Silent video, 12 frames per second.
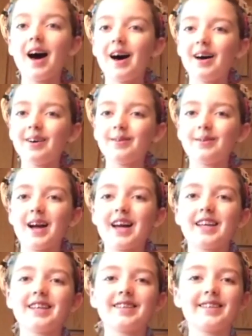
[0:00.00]

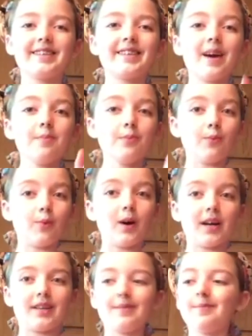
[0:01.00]
Alright, step
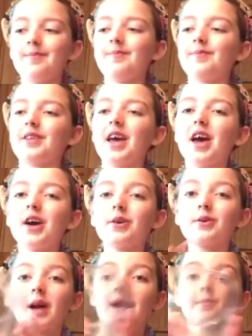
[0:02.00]
1.
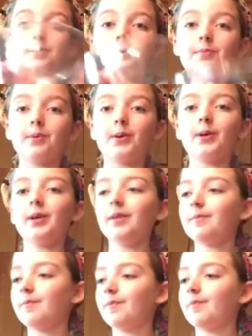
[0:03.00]
Grab your bowl,
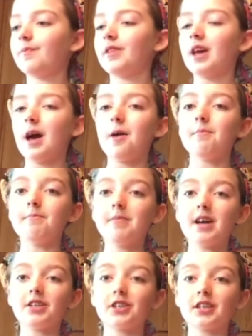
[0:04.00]

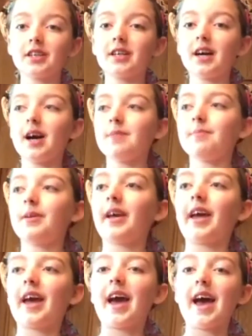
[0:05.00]
measuring cup,
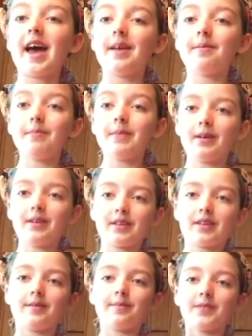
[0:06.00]
and milk,
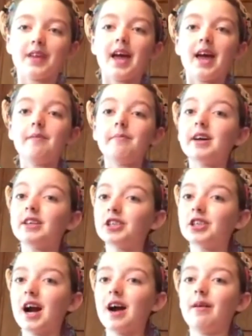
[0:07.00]
and
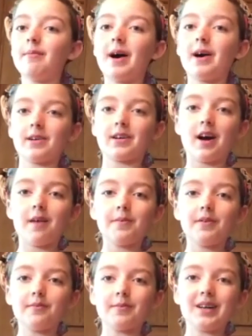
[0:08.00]
measure out about a cup
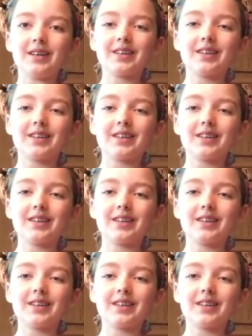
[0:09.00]
of milk.